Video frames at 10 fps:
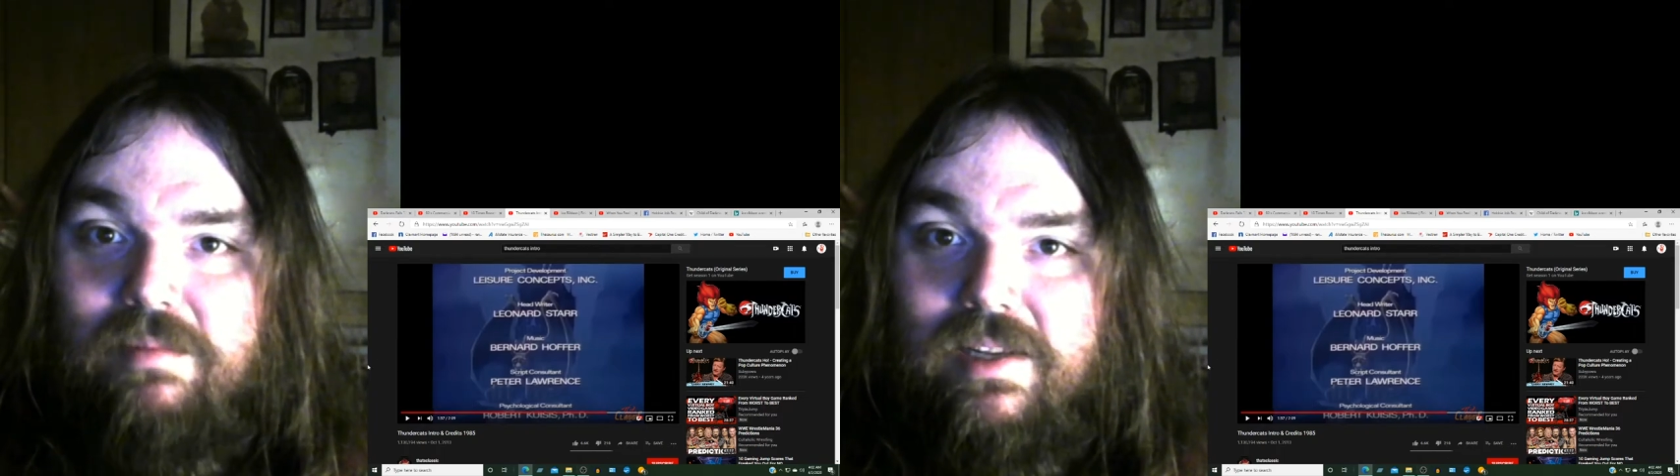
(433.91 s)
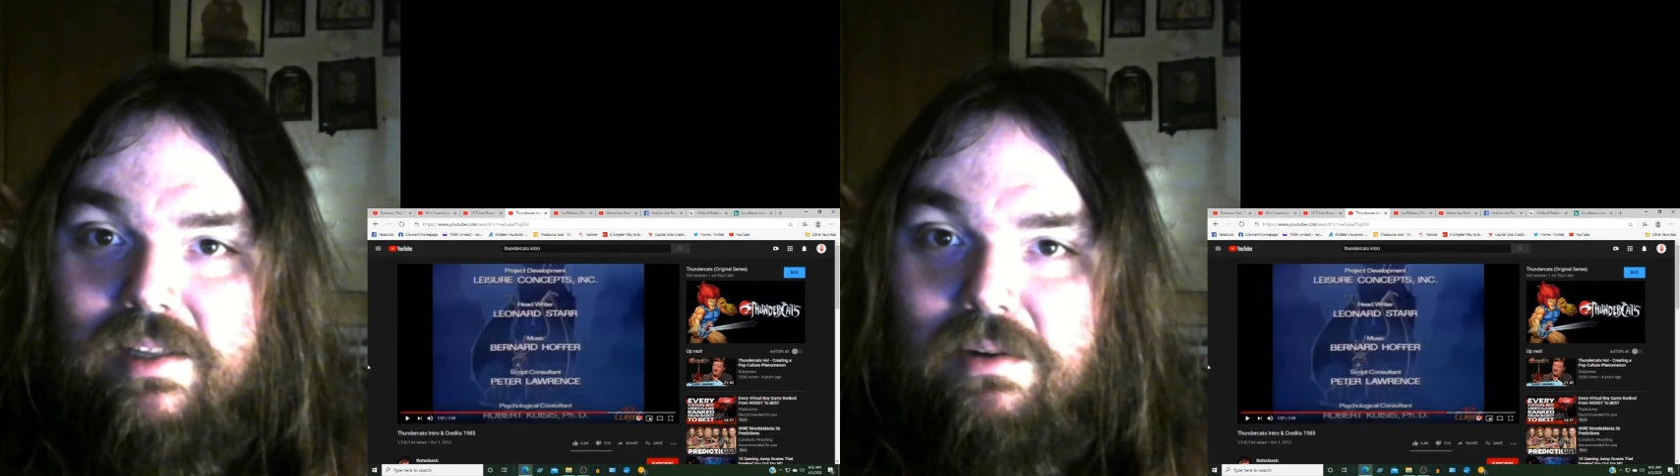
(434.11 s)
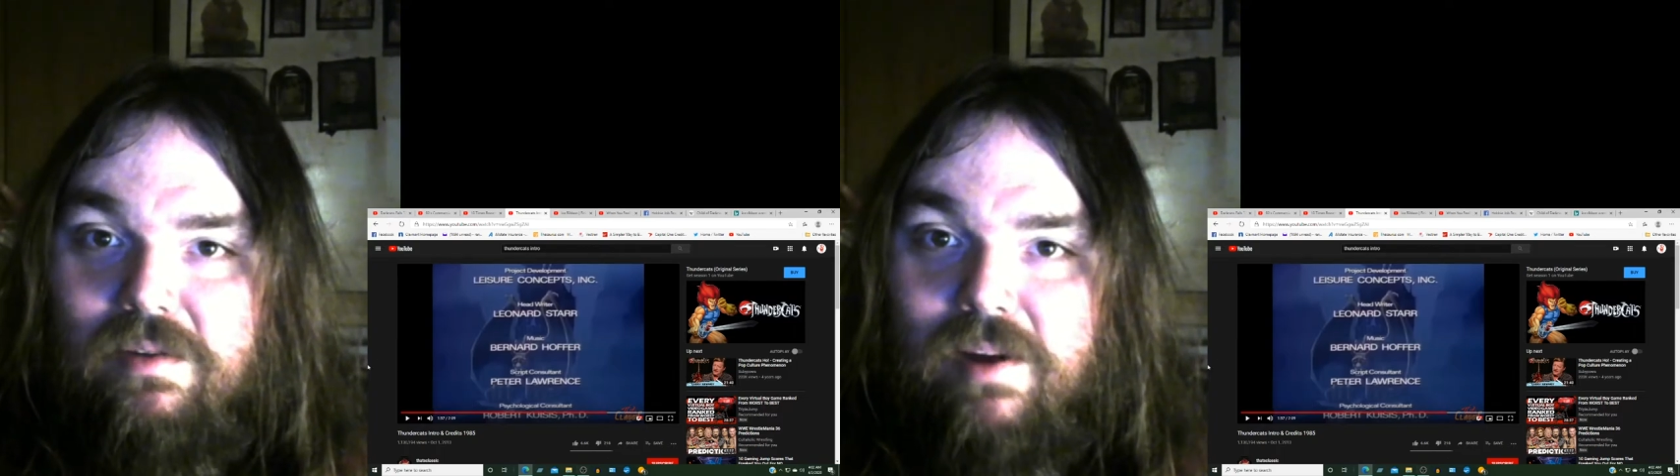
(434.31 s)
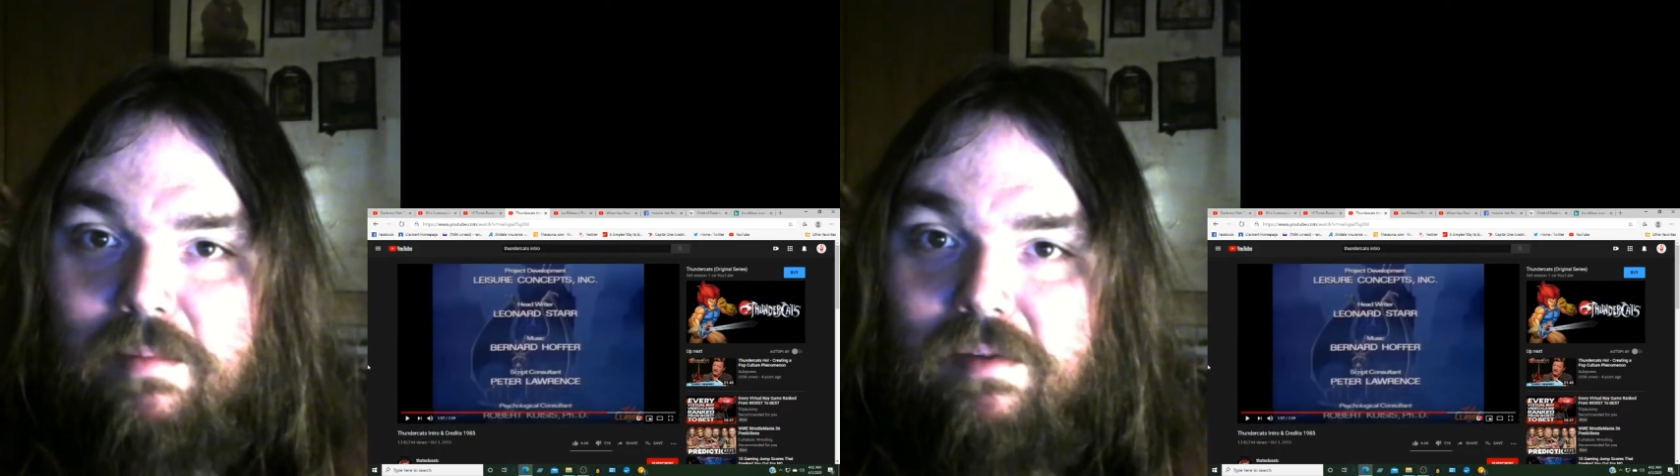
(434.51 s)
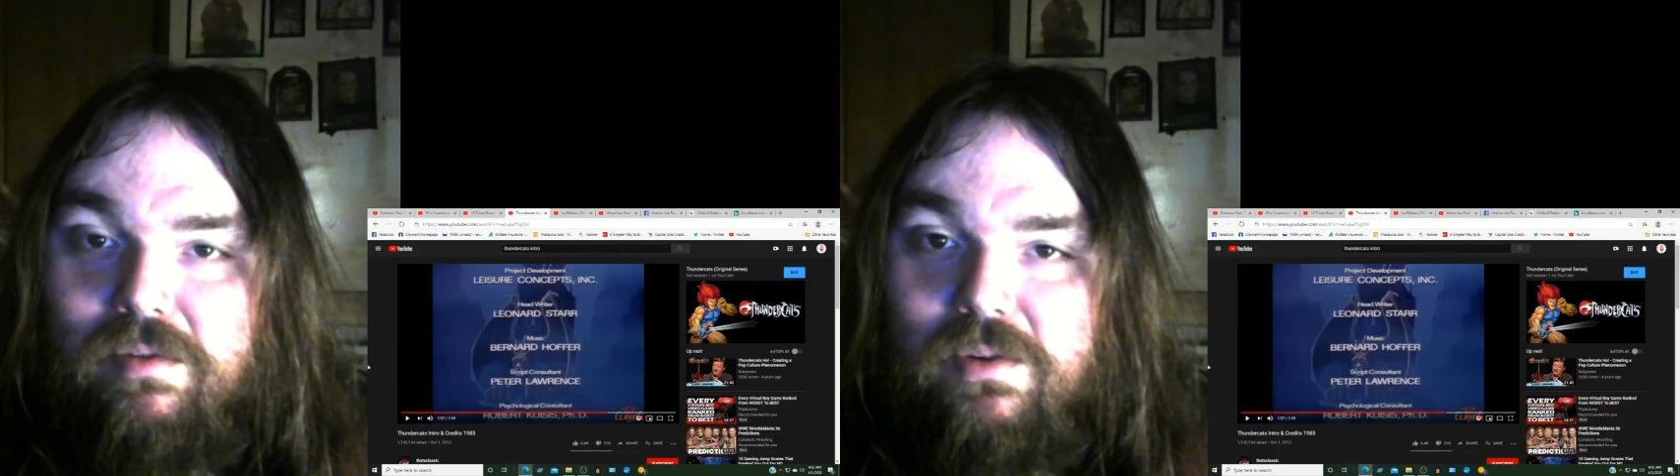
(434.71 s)
Click the notify
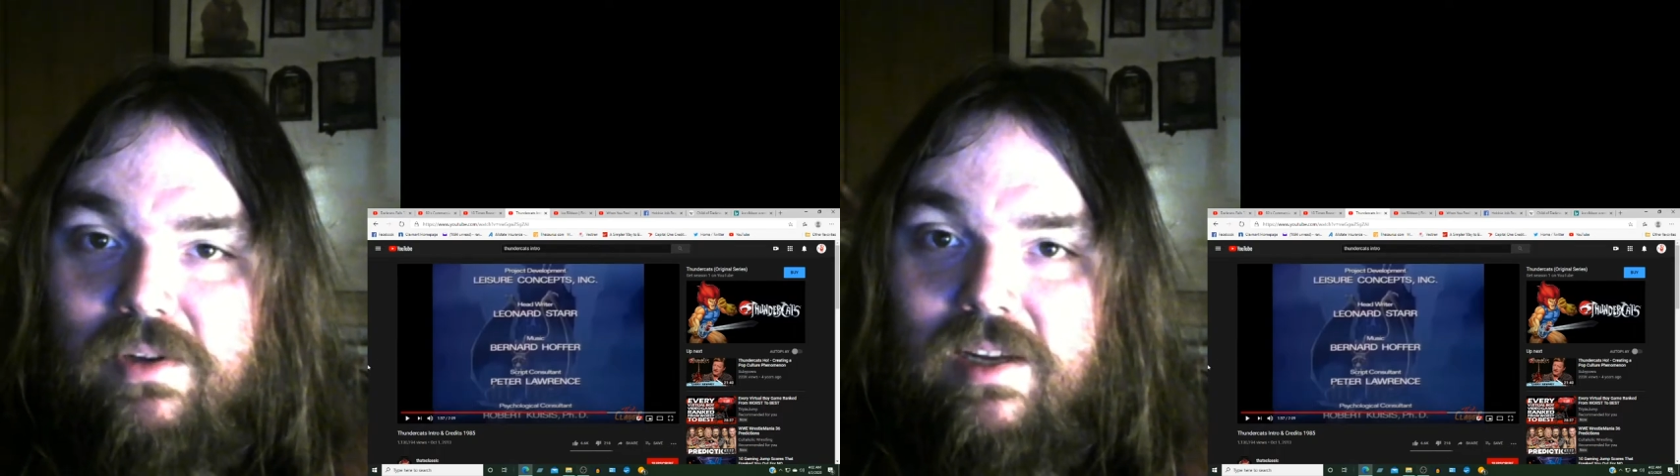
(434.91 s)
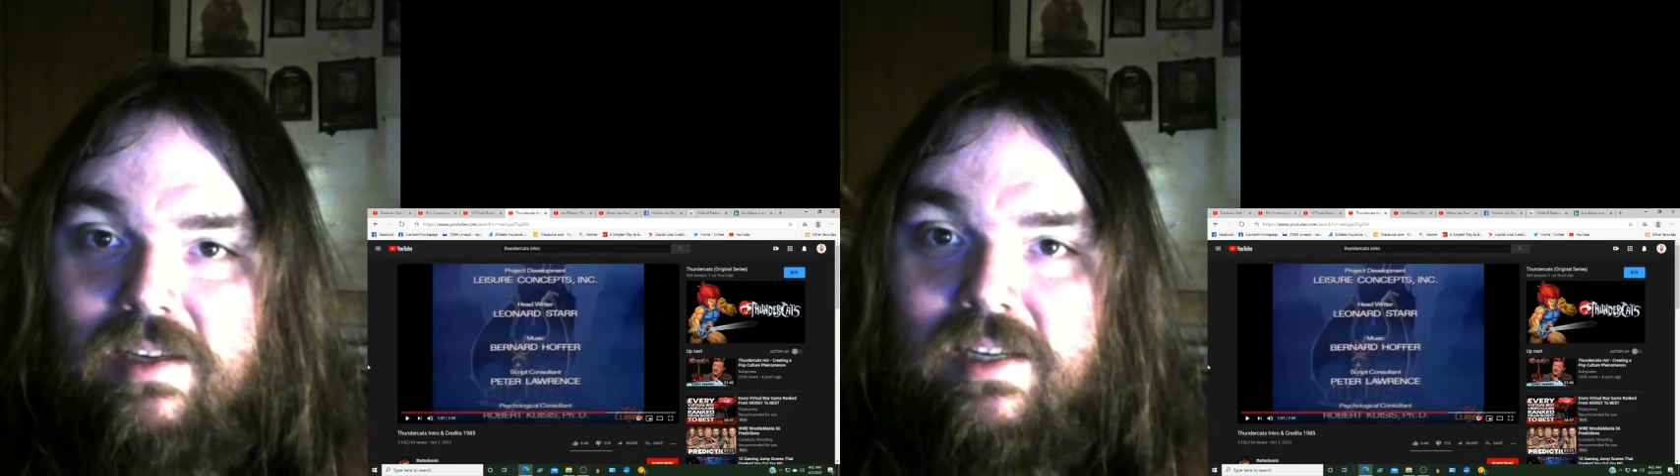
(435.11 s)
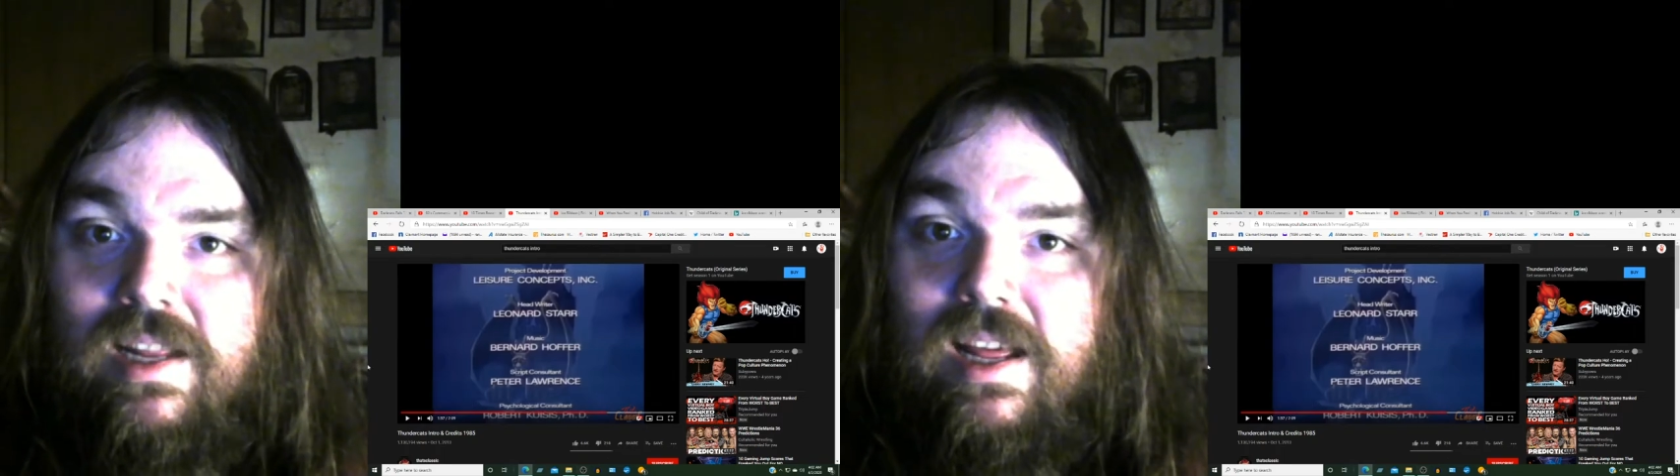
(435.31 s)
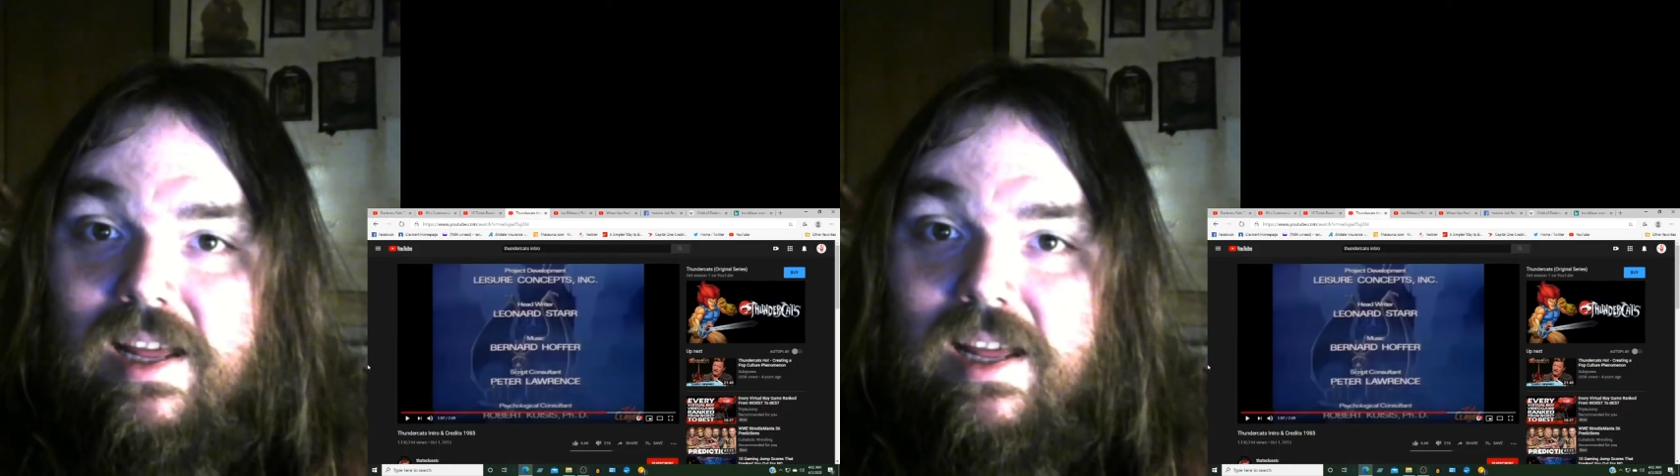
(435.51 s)
bell for new content,